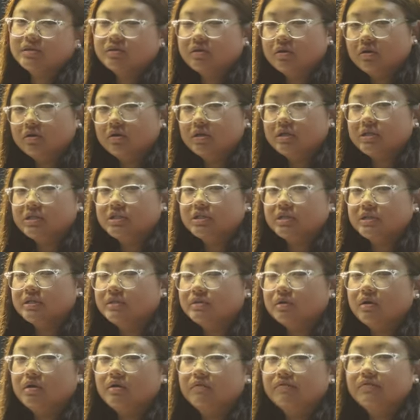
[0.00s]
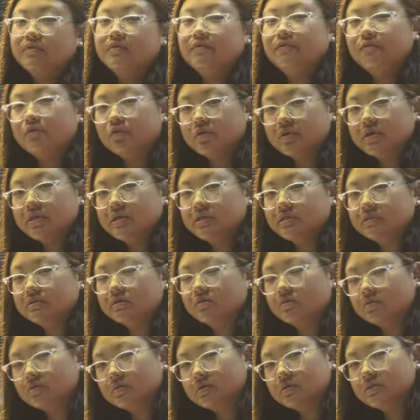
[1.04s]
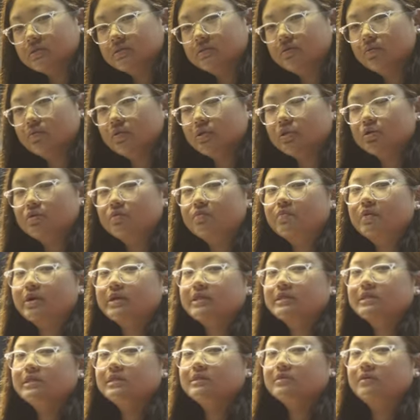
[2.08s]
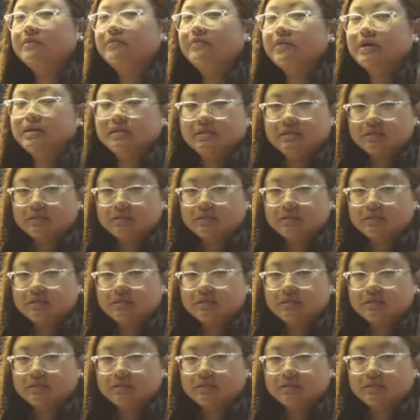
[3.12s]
College is of 4 years course, which comprises of 8